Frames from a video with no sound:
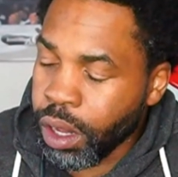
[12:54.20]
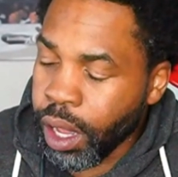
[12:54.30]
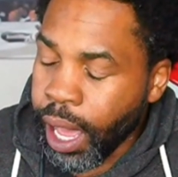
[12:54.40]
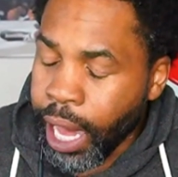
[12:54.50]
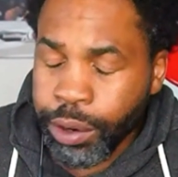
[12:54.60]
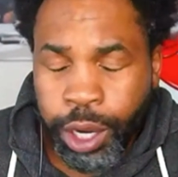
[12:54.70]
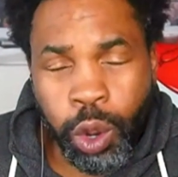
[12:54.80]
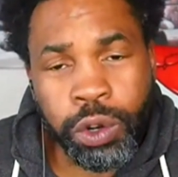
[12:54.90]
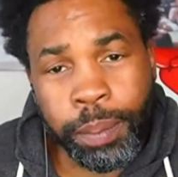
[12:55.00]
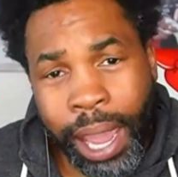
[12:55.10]
I don't know
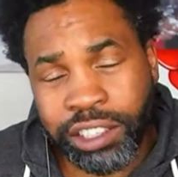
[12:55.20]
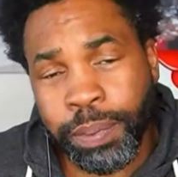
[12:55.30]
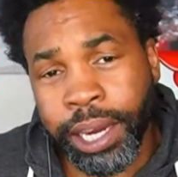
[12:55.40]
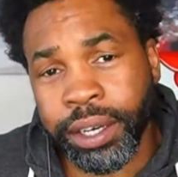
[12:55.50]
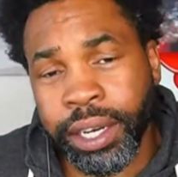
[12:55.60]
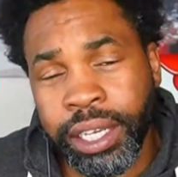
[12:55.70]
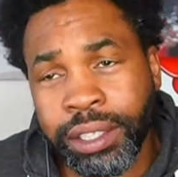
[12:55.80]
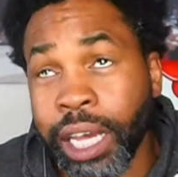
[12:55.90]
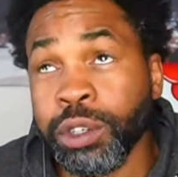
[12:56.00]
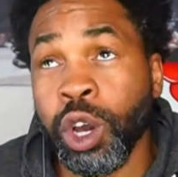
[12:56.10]
who the matchmaker is.
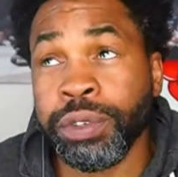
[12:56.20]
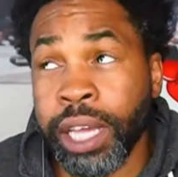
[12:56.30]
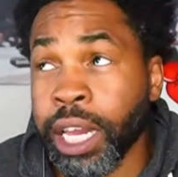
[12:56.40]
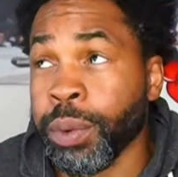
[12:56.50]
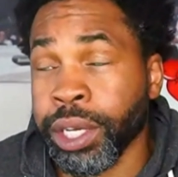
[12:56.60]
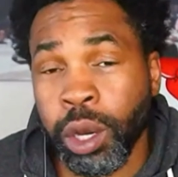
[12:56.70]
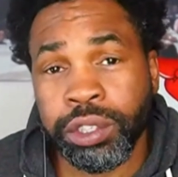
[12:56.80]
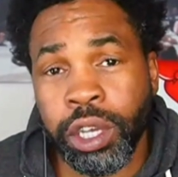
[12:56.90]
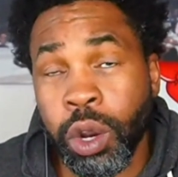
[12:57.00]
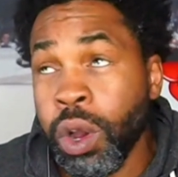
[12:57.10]
I don't know if it's Eddie
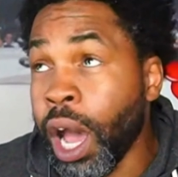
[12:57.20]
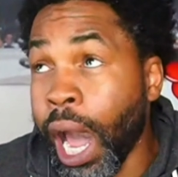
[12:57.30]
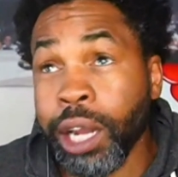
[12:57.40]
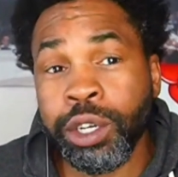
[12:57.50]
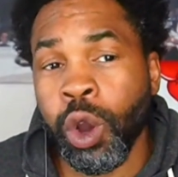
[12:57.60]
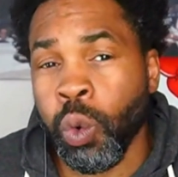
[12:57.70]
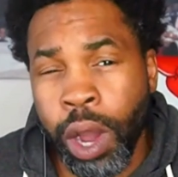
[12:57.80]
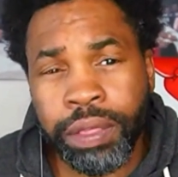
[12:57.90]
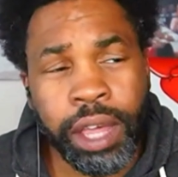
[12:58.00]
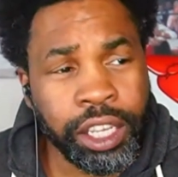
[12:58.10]
Reynoso. I don't know
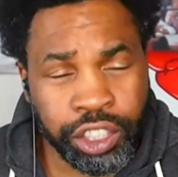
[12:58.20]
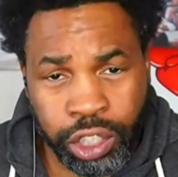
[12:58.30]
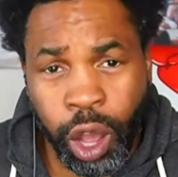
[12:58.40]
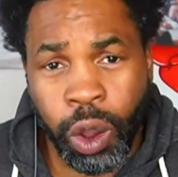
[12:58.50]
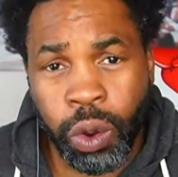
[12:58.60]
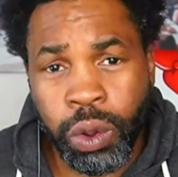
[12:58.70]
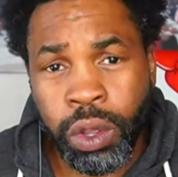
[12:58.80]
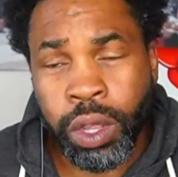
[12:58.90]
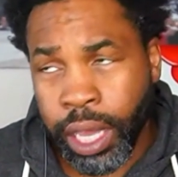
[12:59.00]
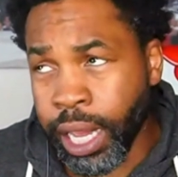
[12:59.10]
what they saw
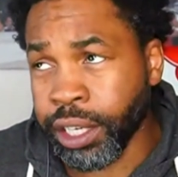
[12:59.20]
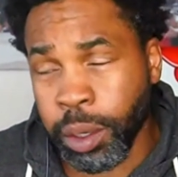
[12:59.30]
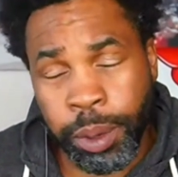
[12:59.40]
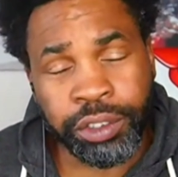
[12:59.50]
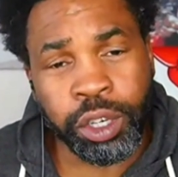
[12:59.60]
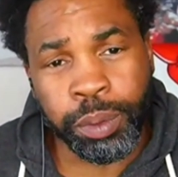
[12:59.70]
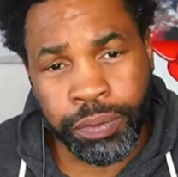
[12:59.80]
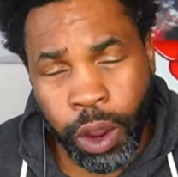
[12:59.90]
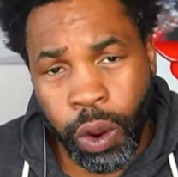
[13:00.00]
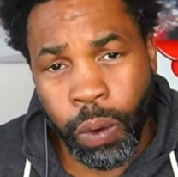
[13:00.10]
in Dimitri
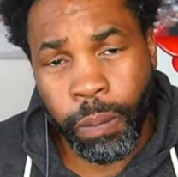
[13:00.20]
Bivol.